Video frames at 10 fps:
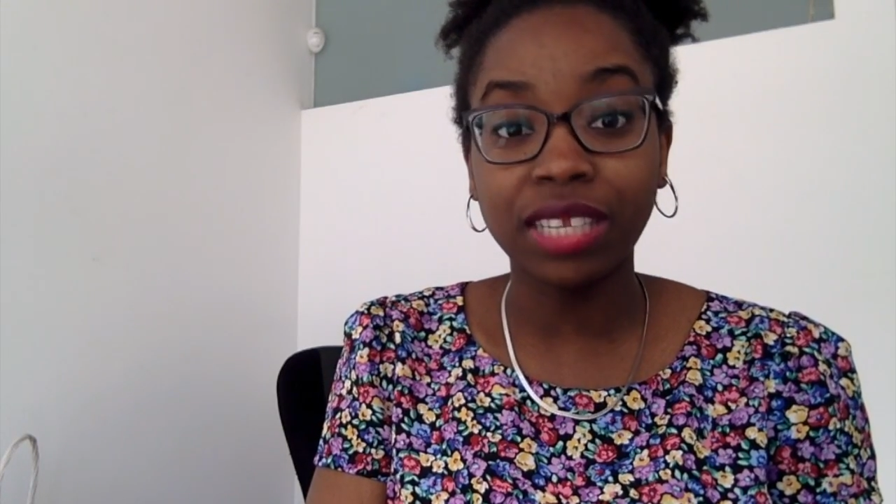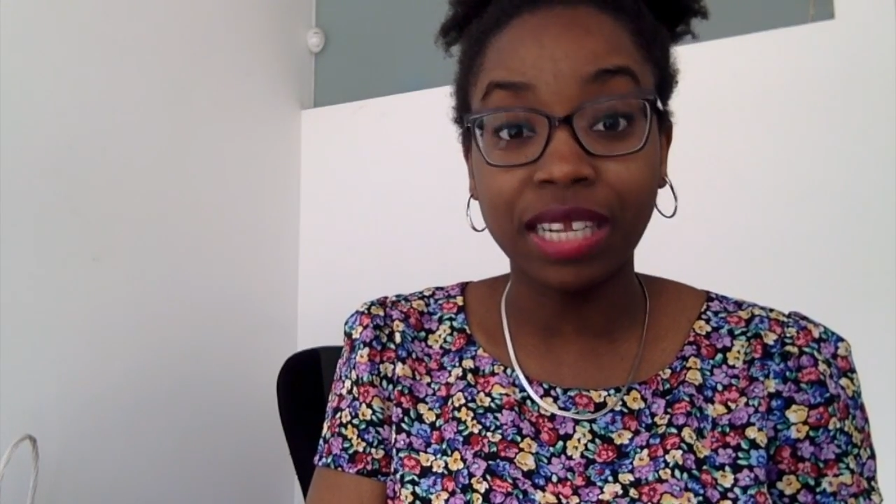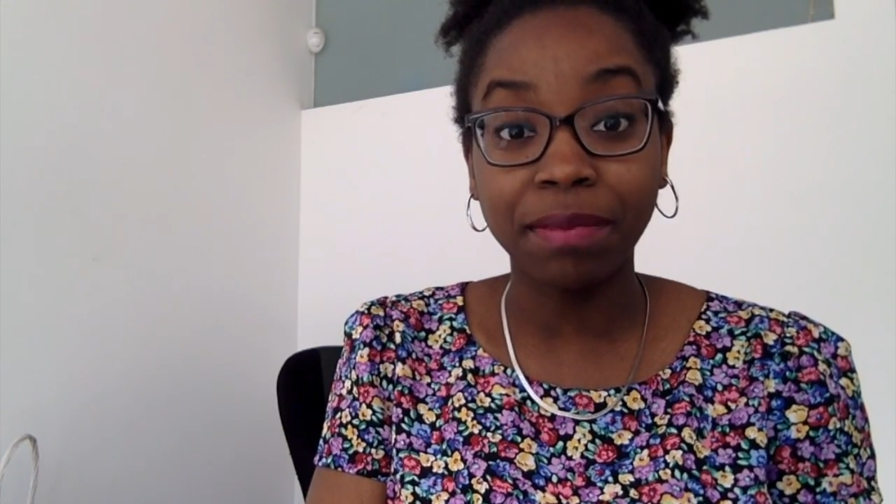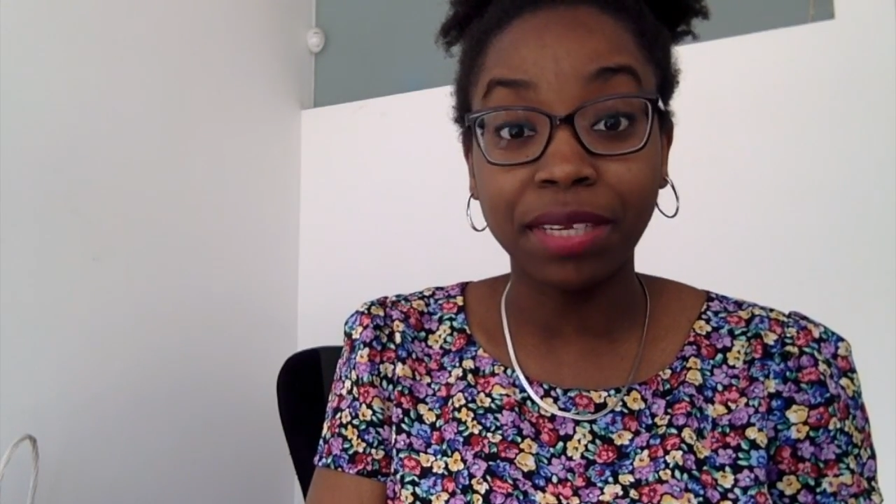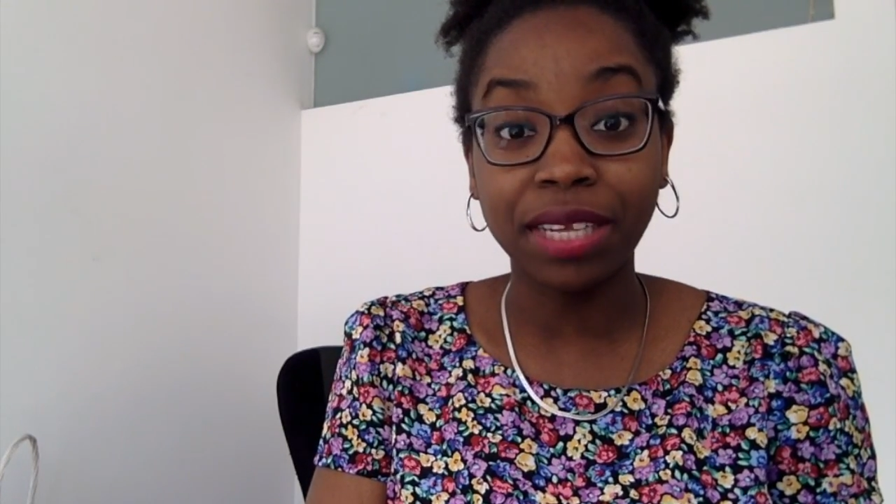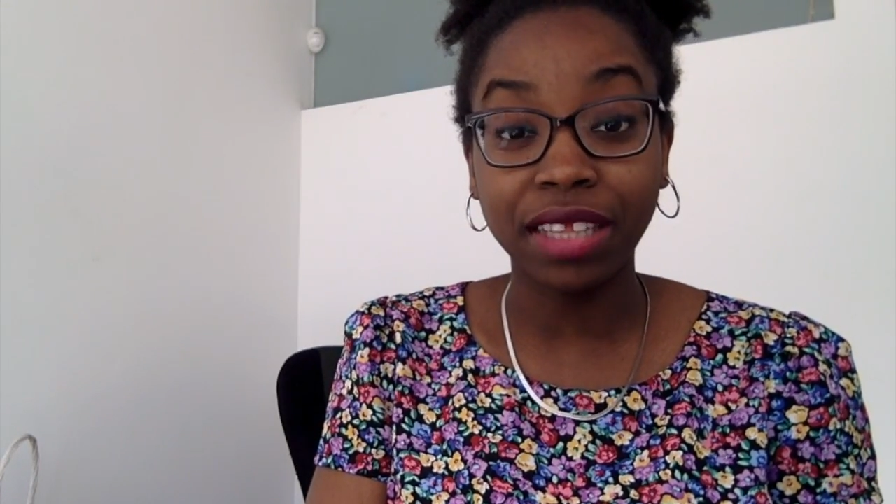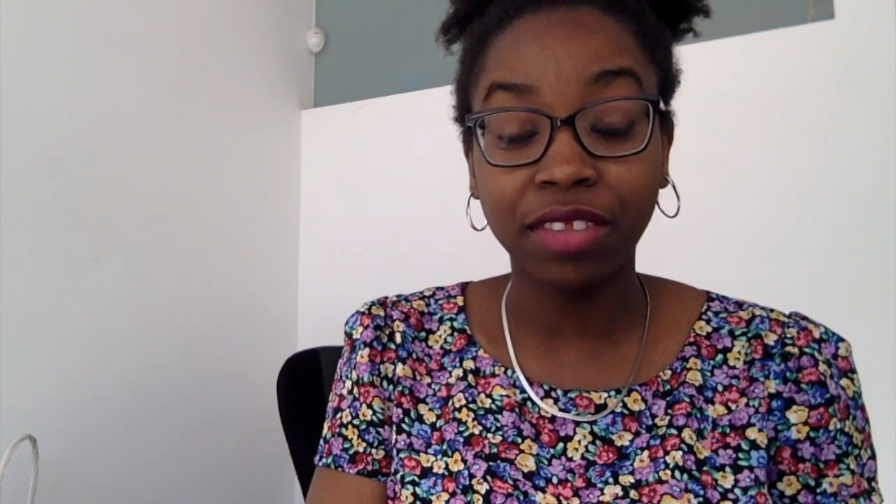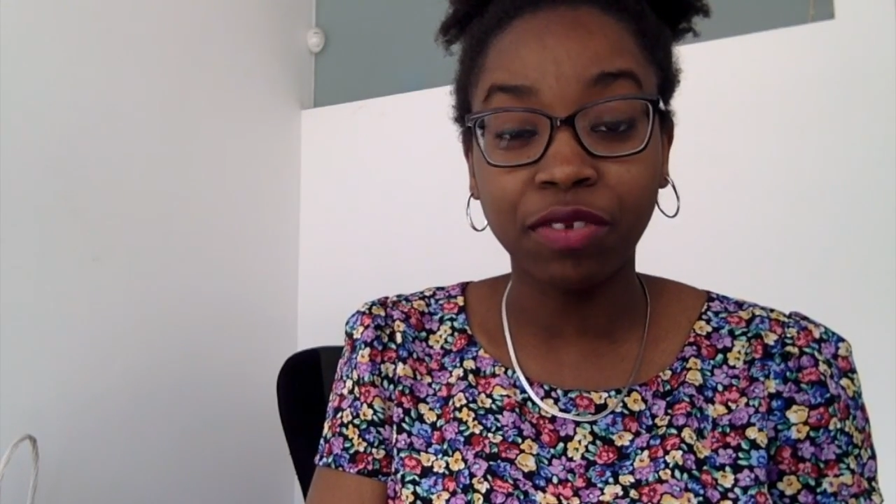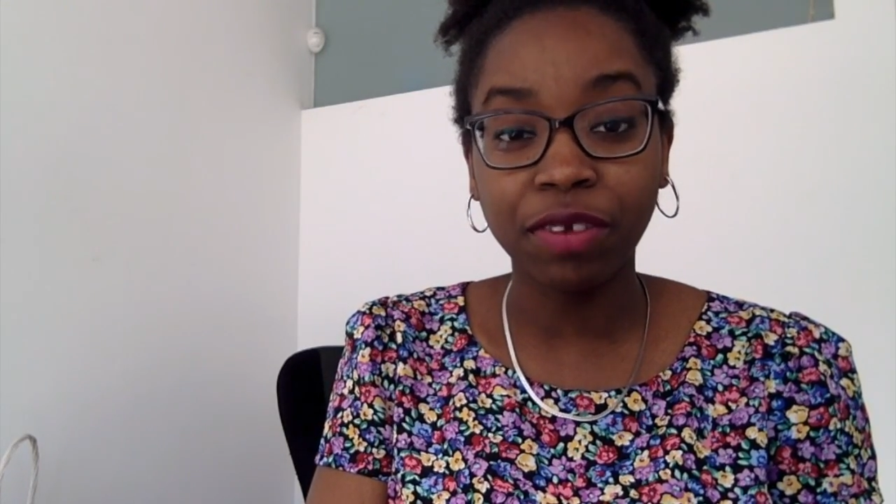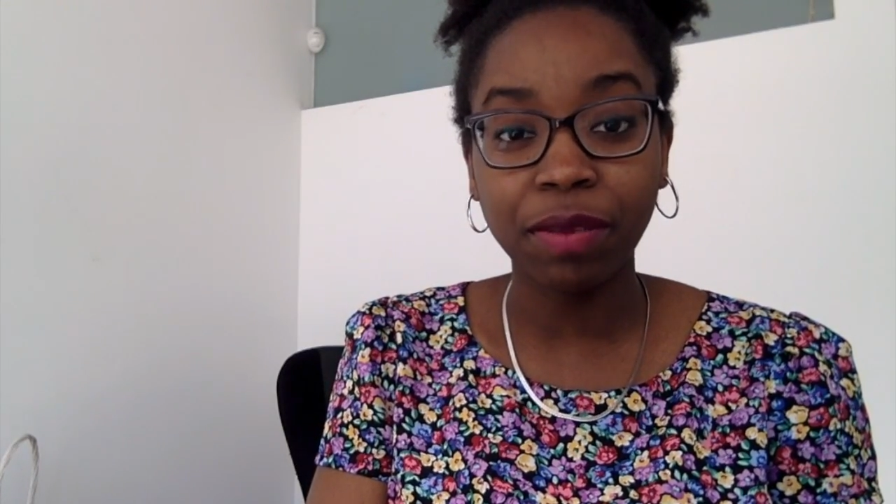
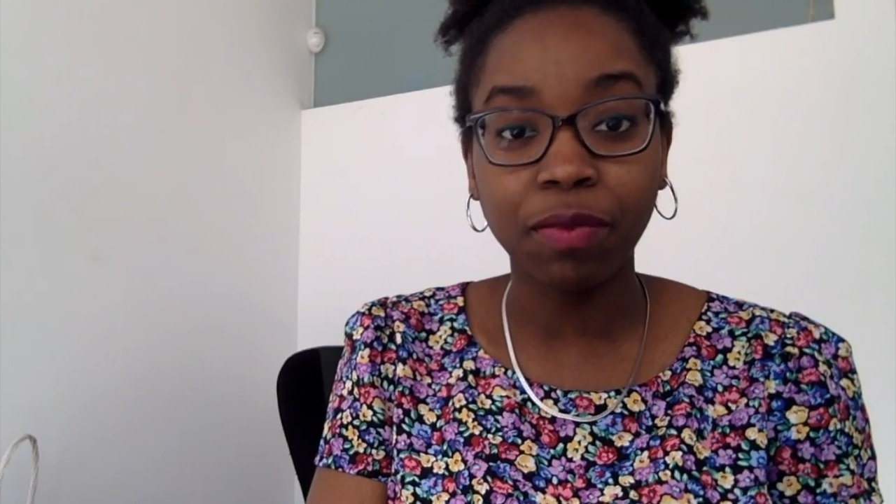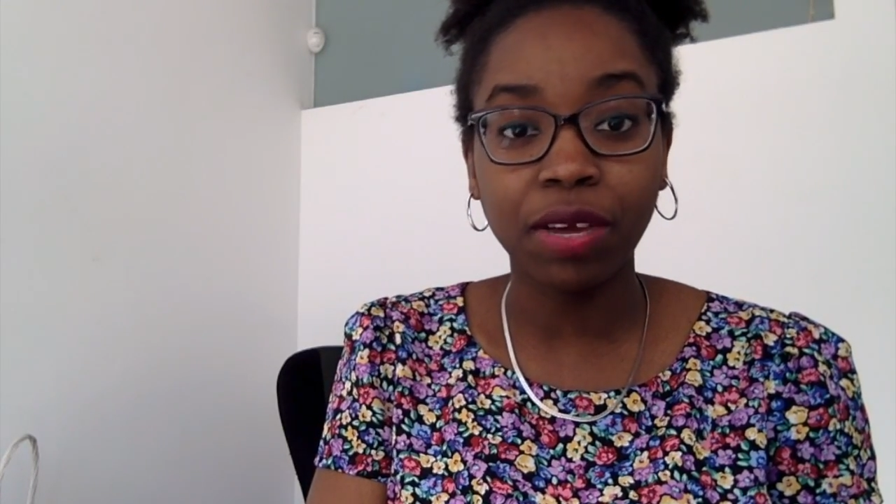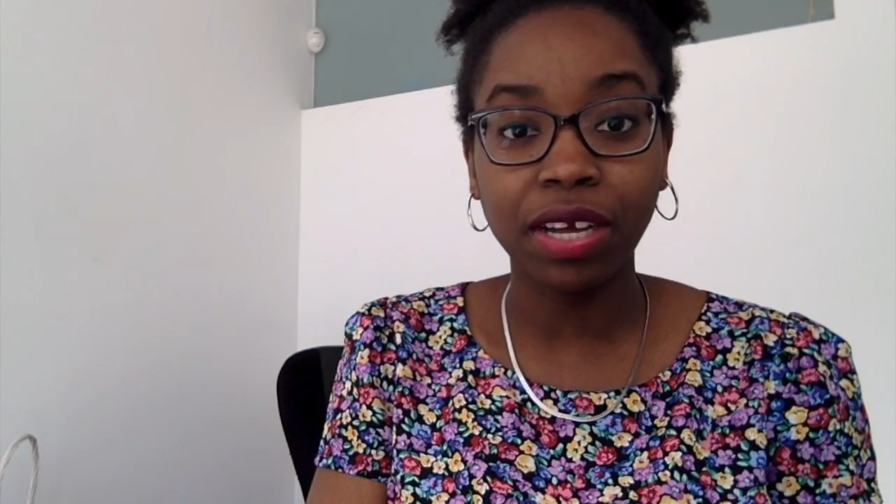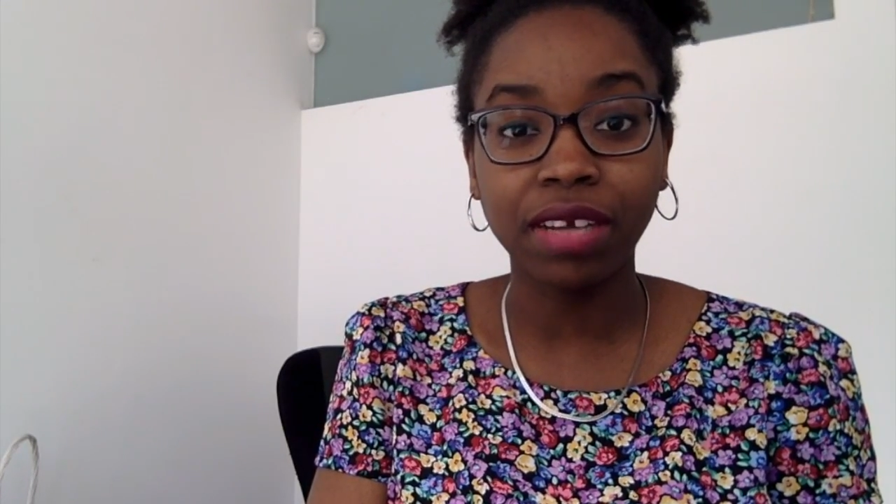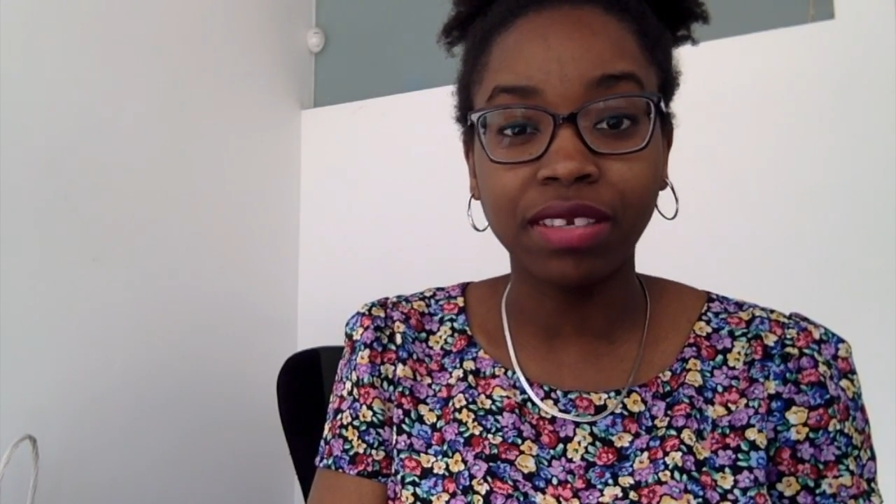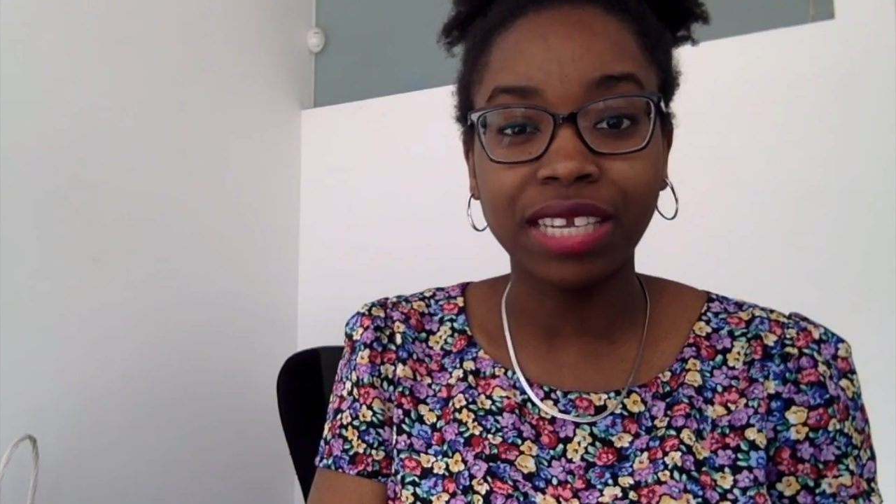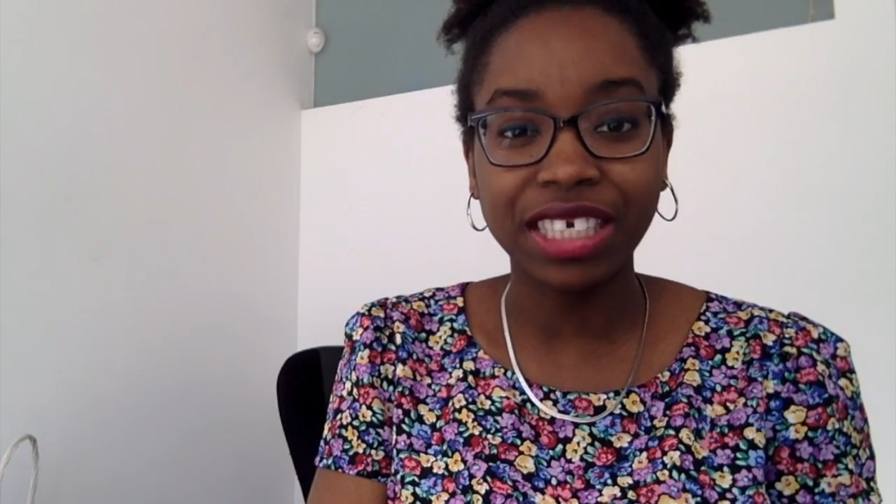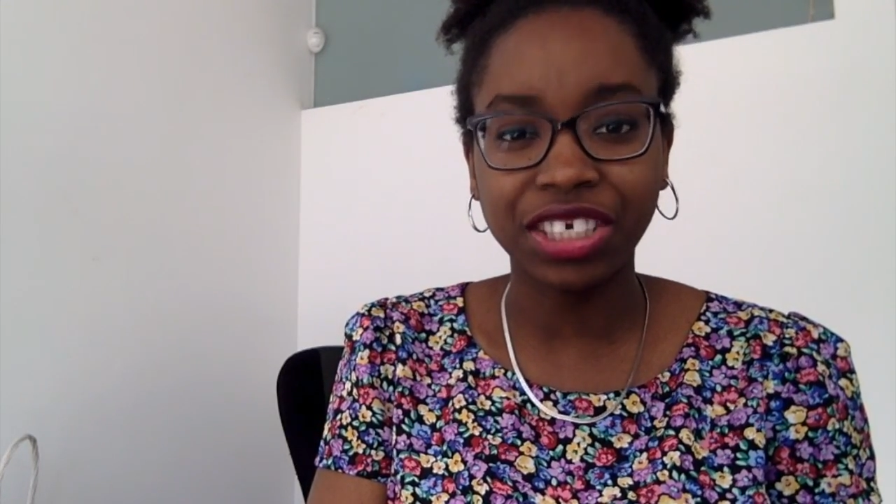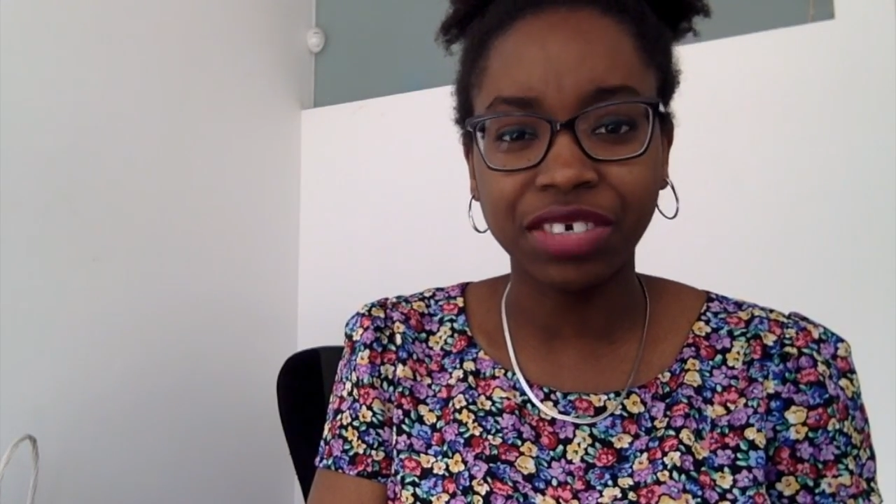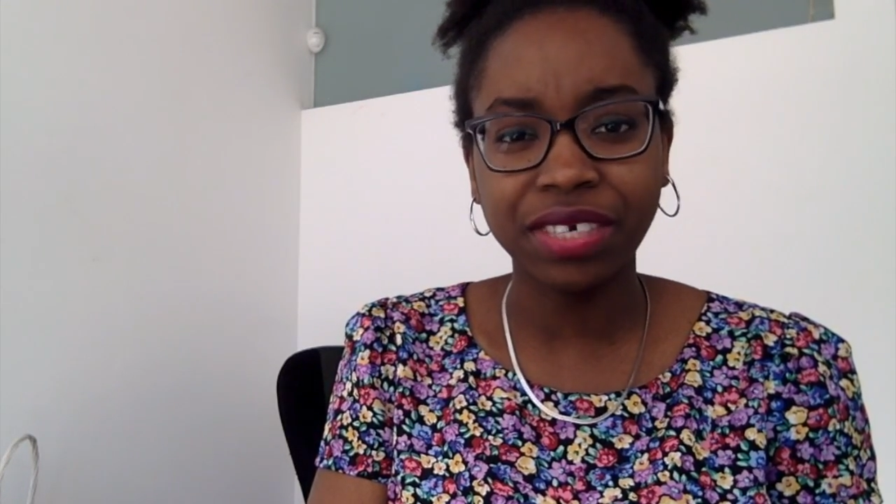three of them were
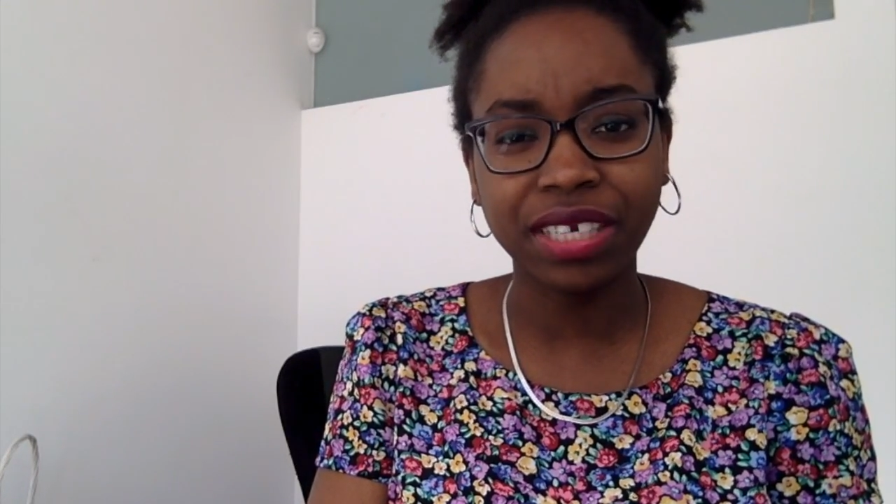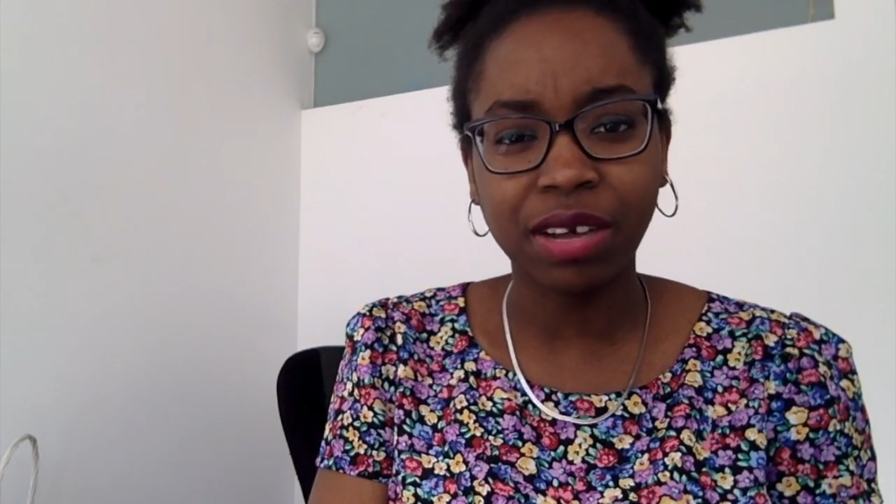Nigerian,